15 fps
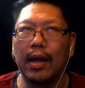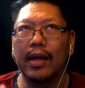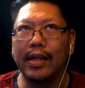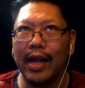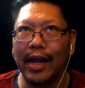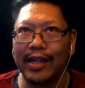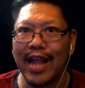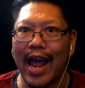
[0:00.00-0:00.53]

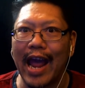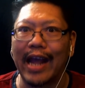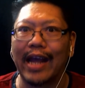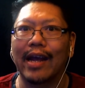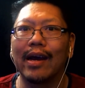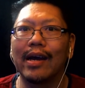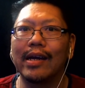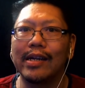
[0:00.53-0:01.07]
that
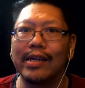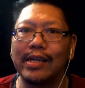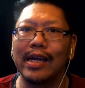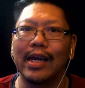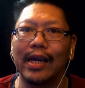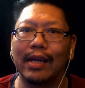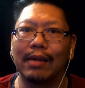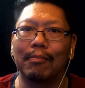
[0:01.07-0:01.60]
tank
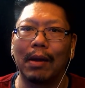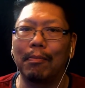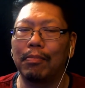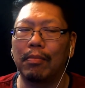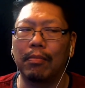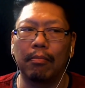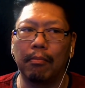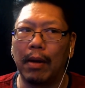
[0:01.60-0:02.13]
did. My
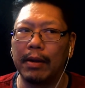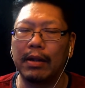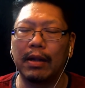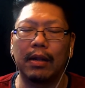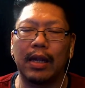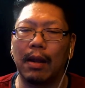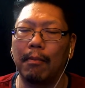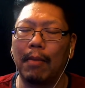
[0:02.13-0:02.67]

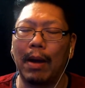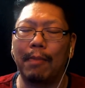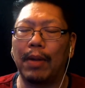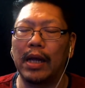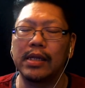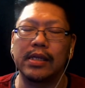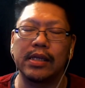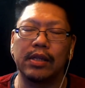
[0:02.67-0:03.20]

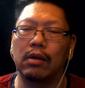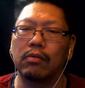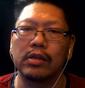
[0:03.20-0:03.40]
plants in there